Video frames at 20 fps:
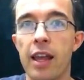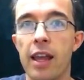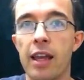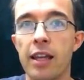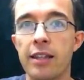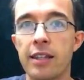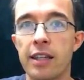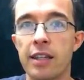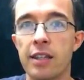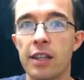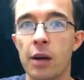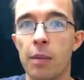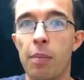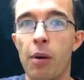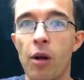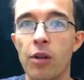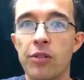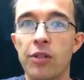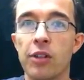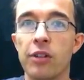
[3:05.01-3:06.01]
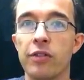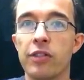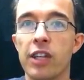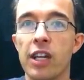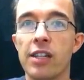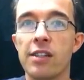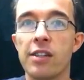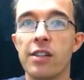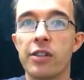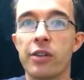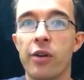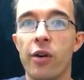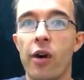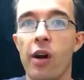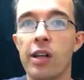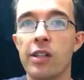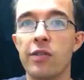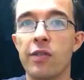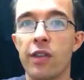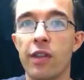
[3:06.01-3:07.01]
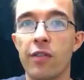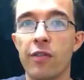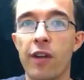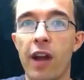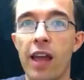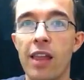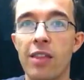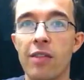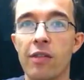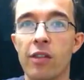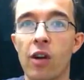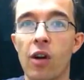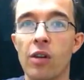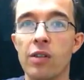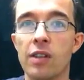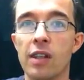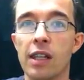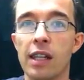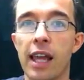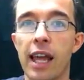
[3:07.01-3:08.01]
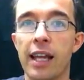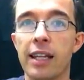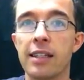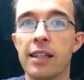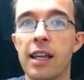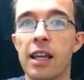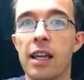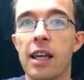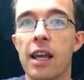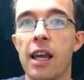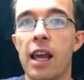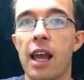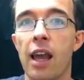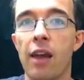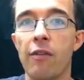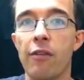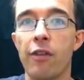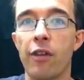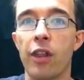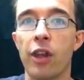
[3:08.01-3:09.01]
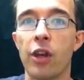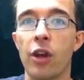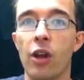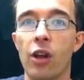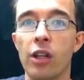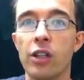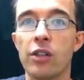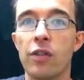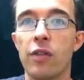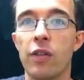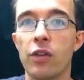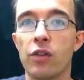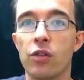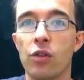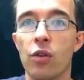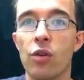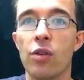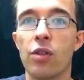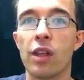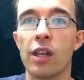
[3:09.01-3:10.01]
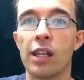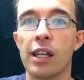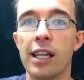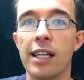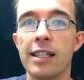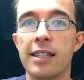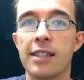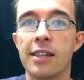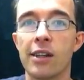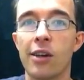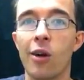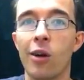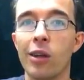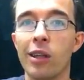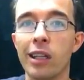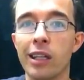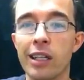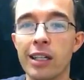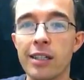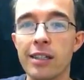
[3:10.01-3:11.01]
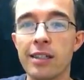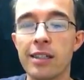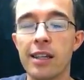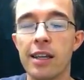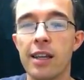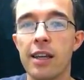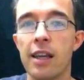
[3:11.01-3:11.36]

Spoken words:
he says, an apostle of Jesus Christ for the faith of God's elect and for the knowledge of the truth that leads to godliness.